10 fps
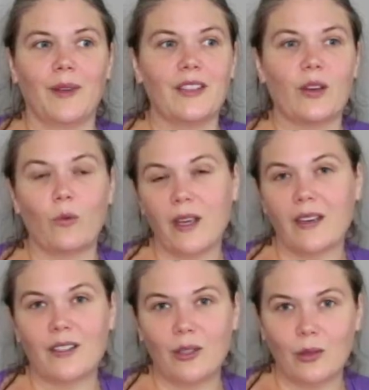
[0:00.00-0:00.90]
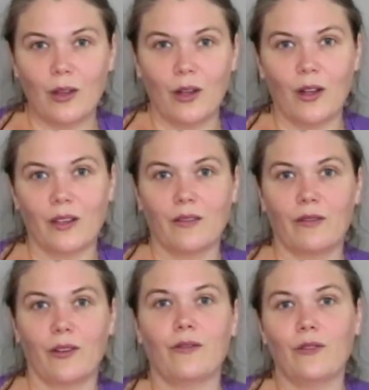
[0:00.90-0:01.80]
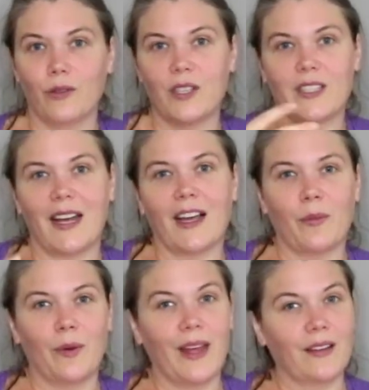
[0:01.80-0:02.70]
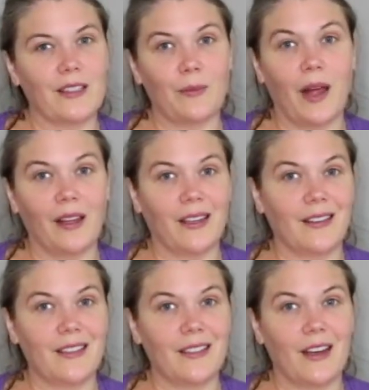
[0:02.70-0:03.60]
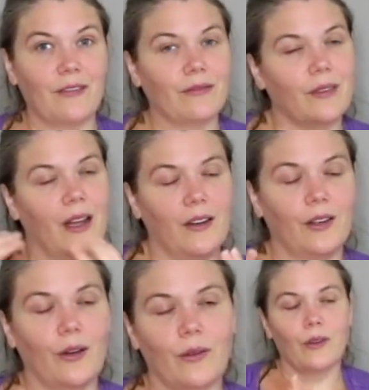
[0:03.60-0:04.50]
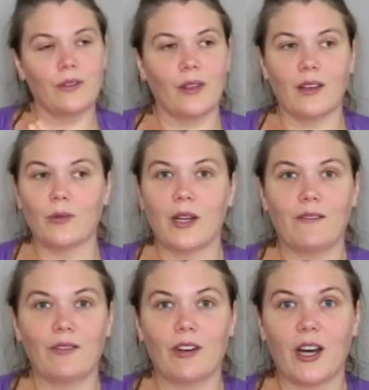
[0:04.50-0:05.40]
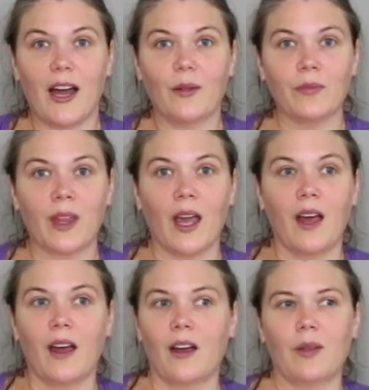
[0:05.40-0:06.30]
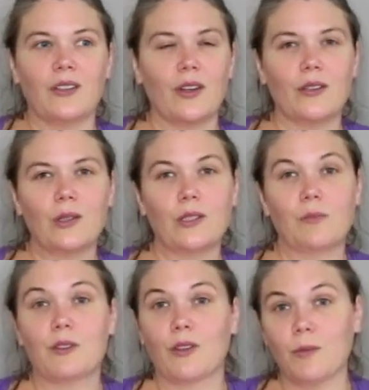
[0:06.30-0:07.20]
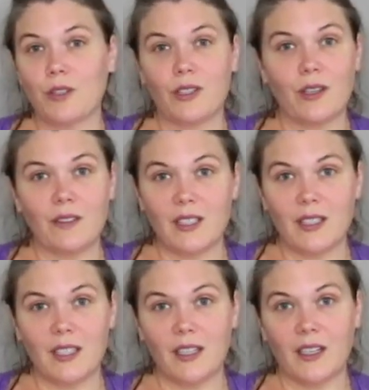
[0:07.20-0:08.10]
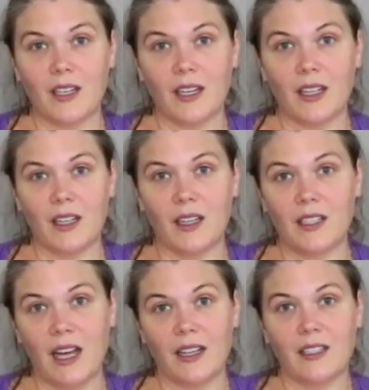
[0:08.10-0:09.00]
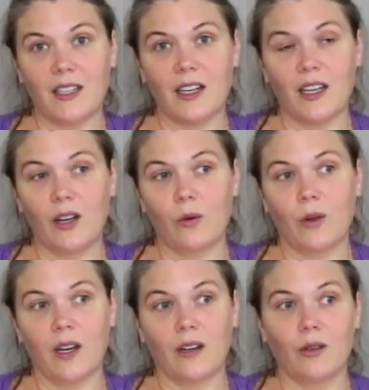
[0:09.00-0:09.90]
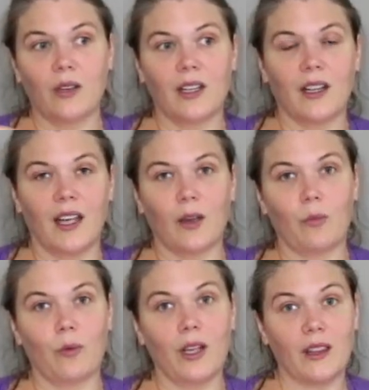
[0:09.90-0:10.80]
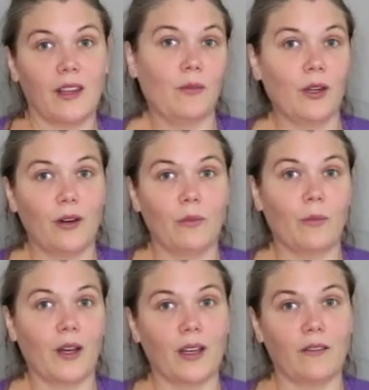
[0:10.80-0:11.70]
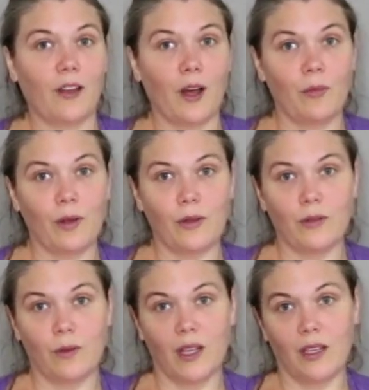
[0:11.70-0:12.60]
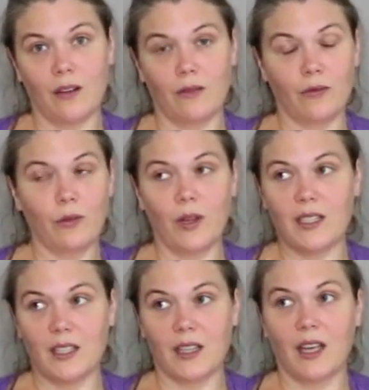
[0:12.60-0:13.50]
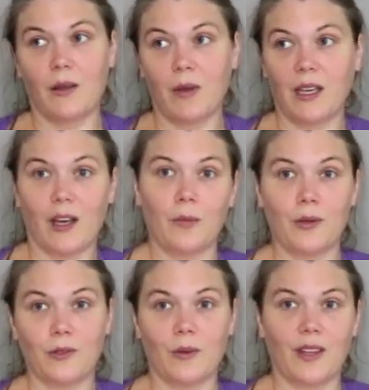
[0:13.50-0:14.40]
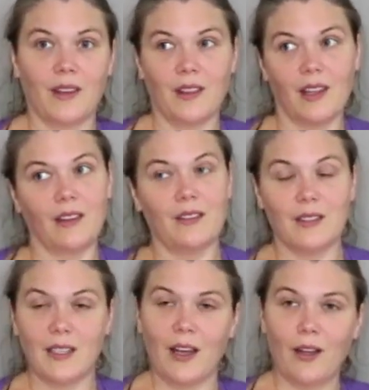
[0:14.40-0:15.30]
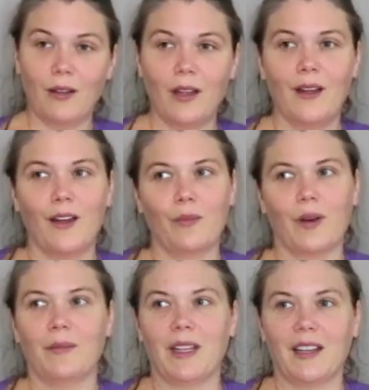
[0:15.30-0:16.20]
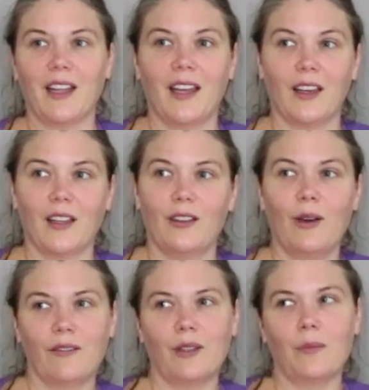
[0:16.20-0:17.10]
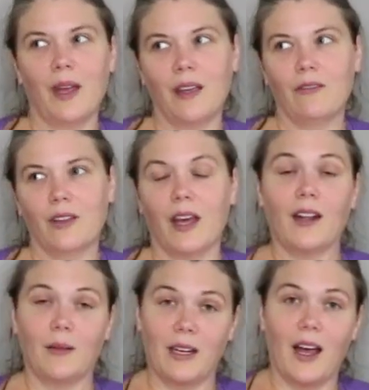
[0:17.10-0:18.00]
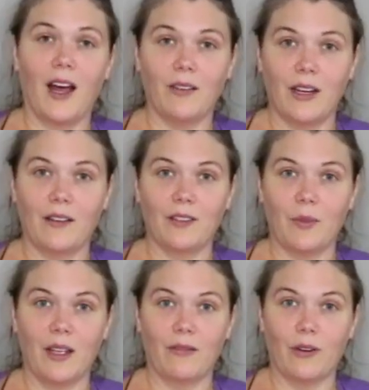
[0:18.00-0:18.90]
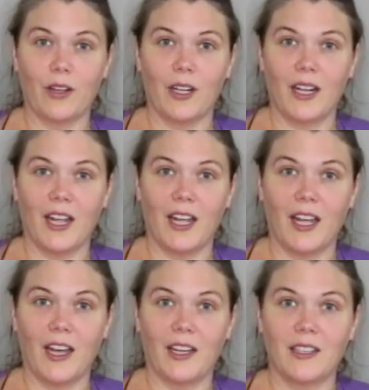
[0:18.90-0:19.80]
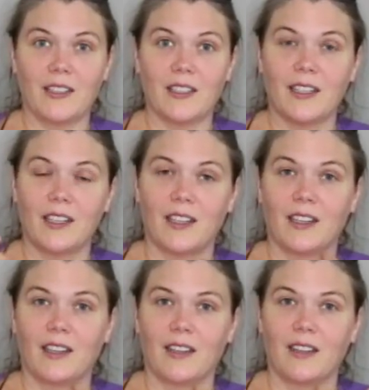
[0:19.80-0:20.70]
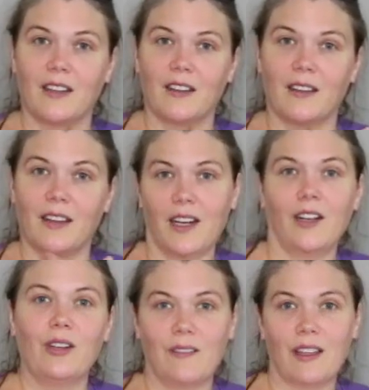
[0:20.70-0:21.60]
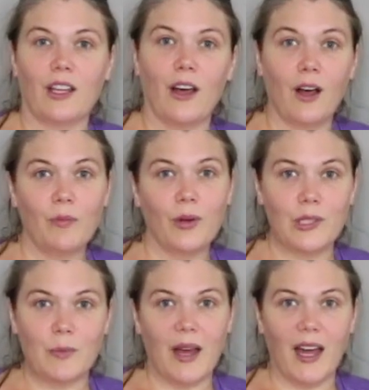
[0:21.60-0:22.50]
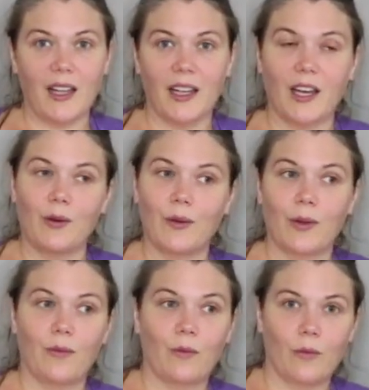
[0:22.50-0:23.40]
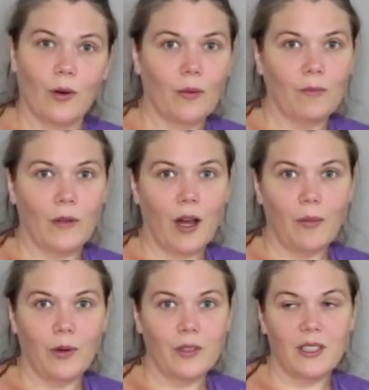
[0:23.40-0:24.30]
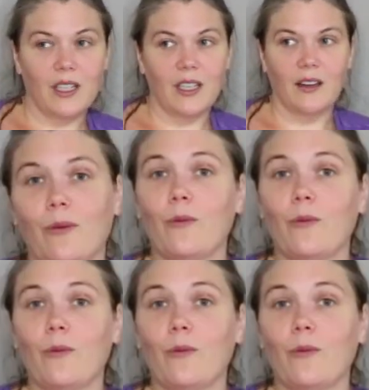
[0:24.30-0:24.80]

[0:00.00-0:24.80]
Is a week too long for the food to stack up without smelling and stuff? I don't know. Those are things we'd have to figure out. There's also subscription services here in the Dallas area where you can bring them your bucket of compost waste or food waste, and they make compost with it that they then sell. But you have to pay for that. I would have to pay for it, and then I don't even get the compost back like I would with worm composting.